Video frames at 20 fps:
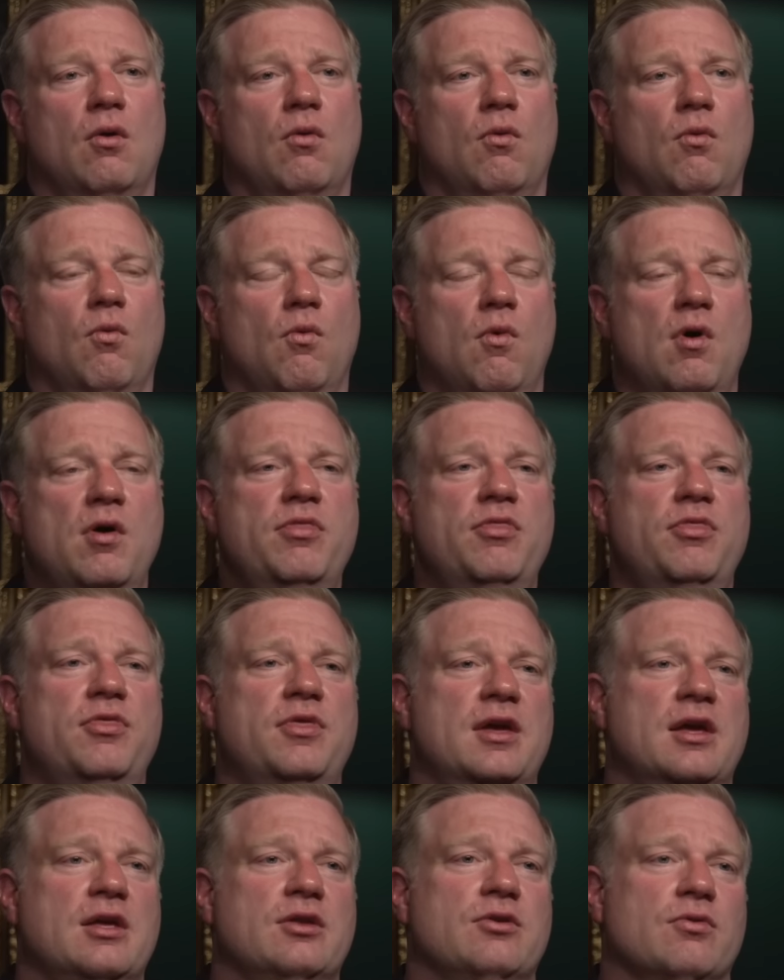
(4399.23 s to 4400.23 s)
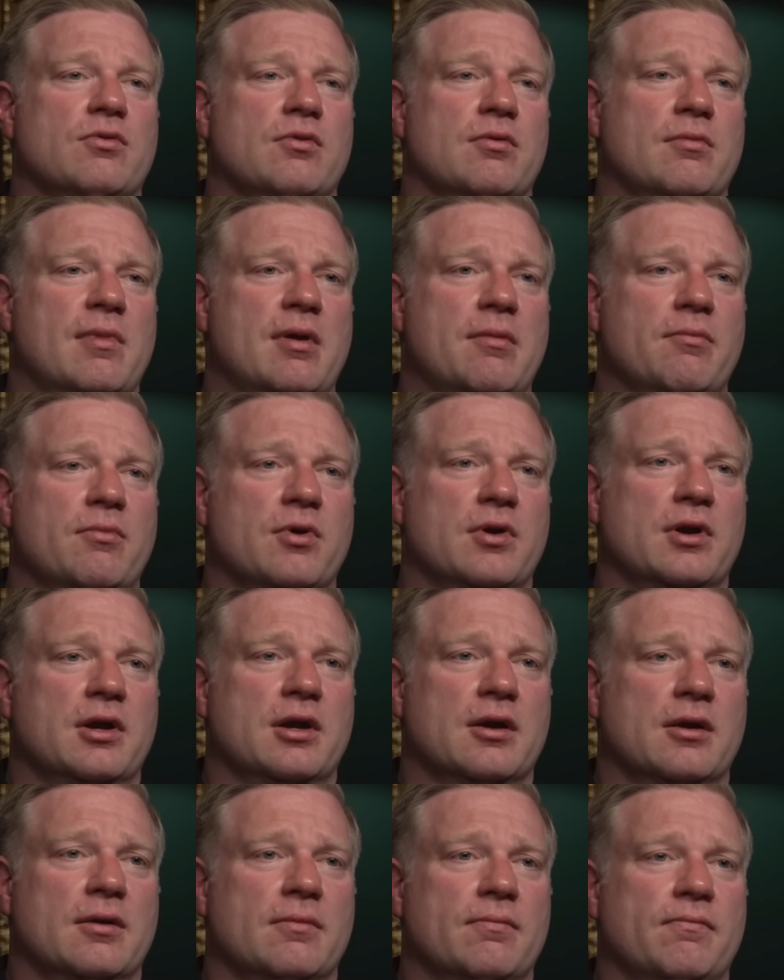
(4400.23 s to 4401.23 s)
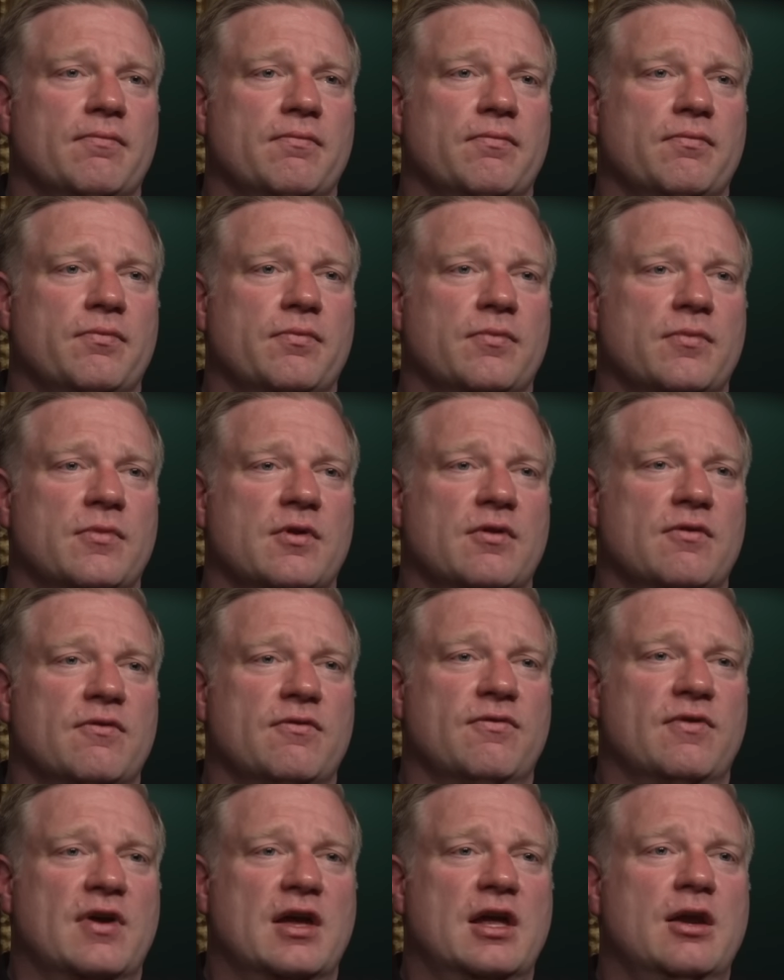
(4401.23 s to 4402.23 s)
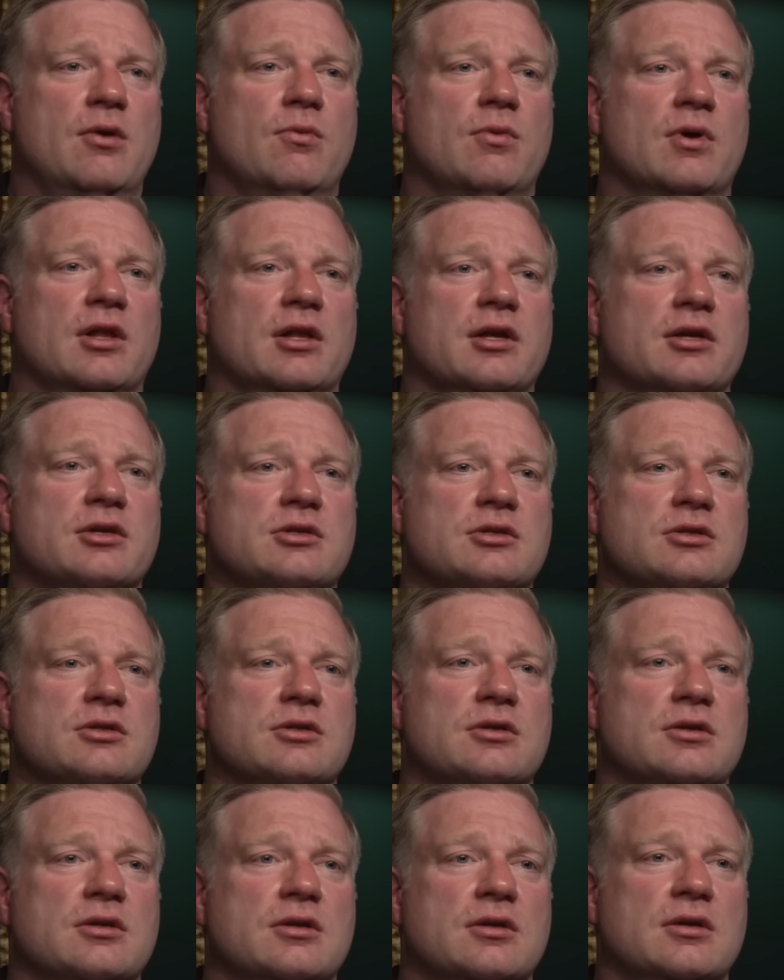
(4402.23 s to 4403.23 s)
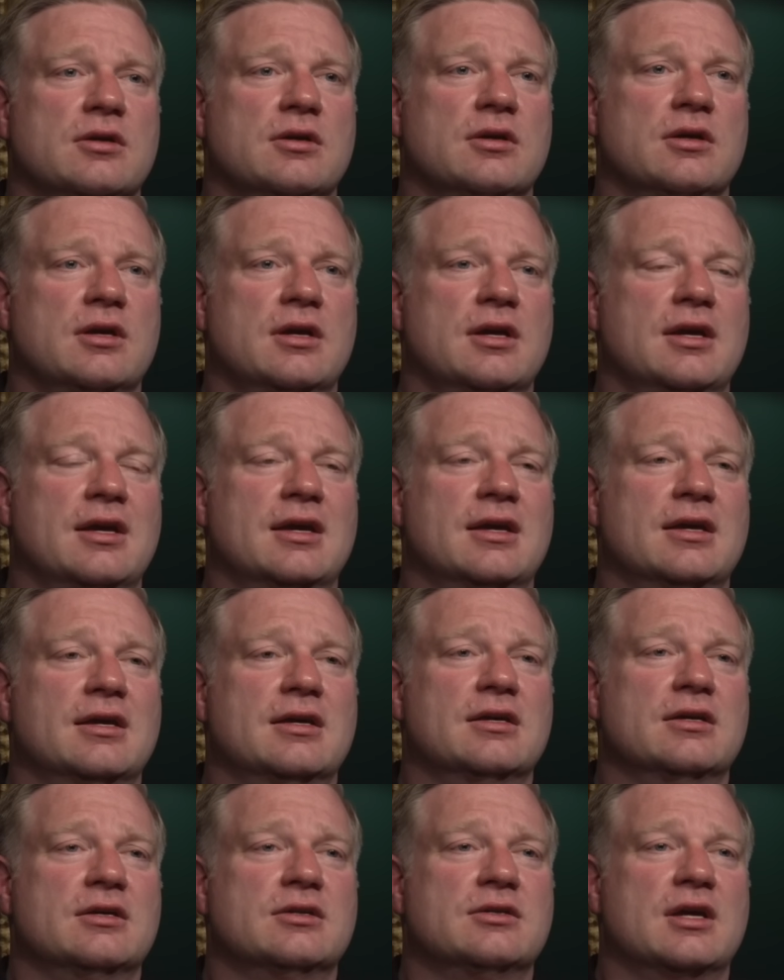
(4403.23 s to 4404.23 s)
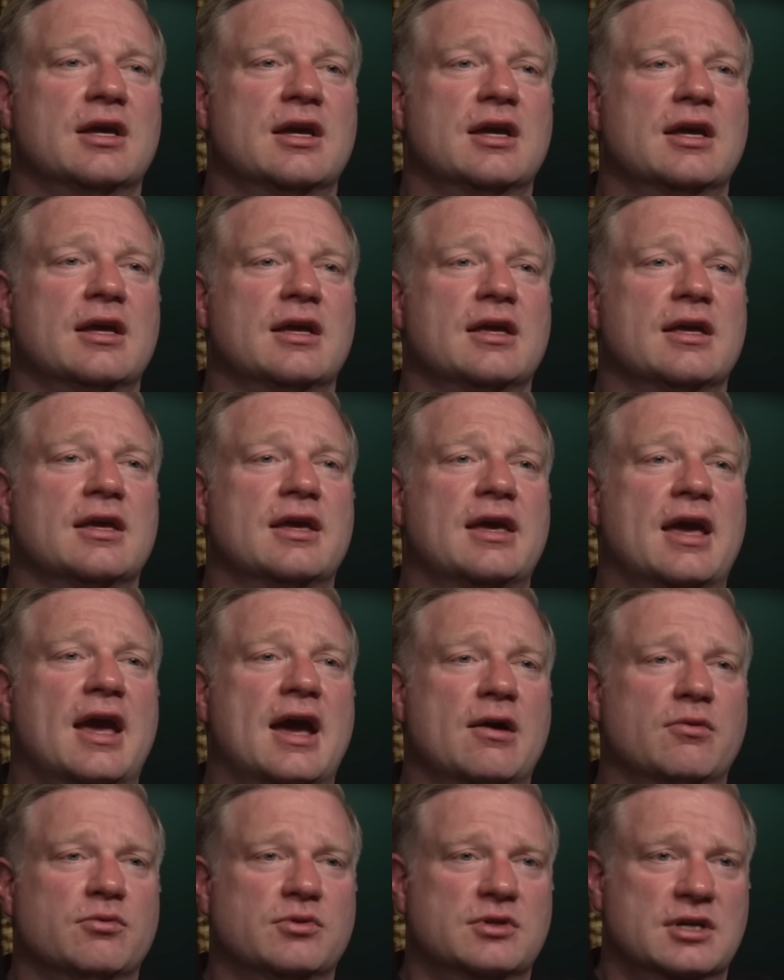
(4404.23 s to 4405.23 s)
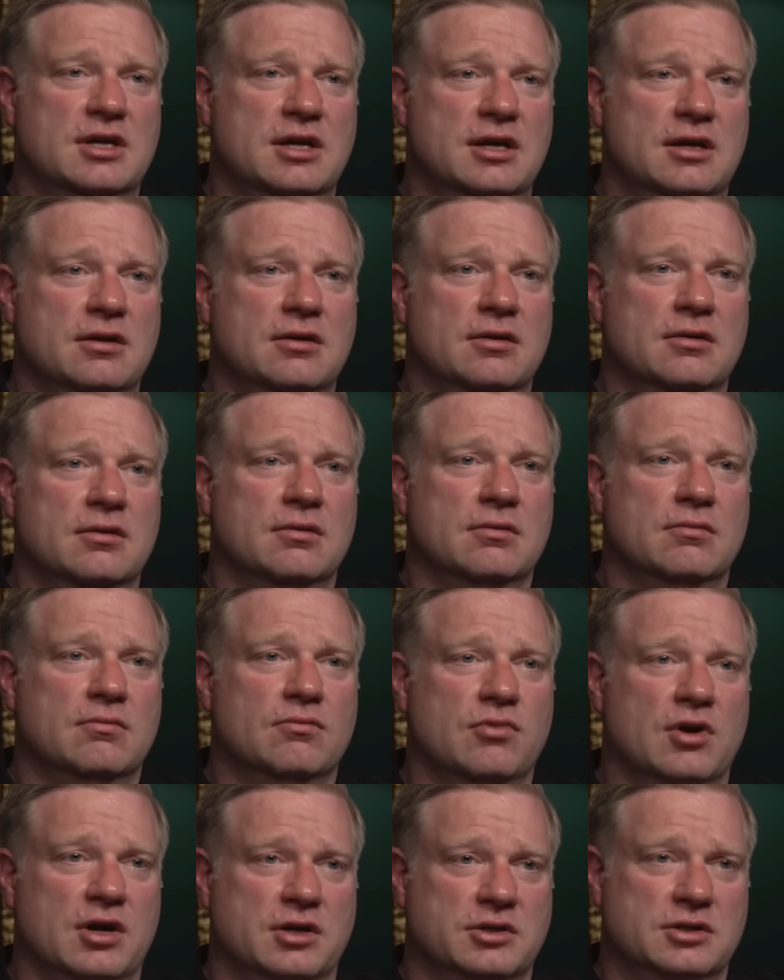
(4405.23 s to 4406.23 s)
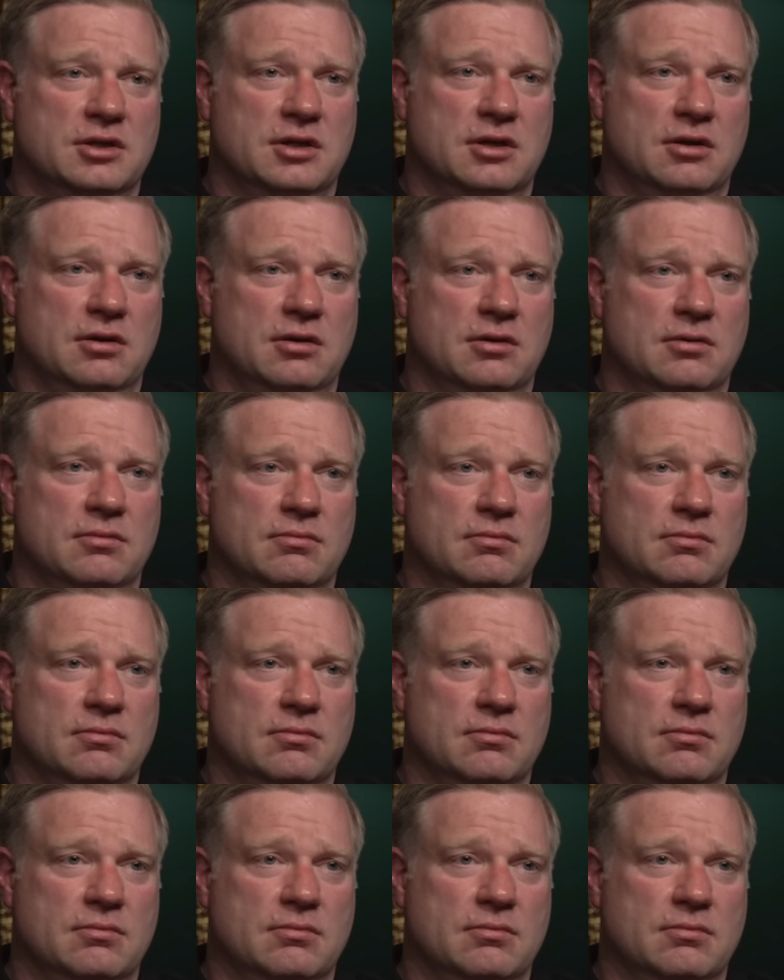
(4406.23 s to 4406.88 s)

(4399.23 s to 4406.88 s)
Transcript: One thing to remember here Fani Willis is a county prosecutor.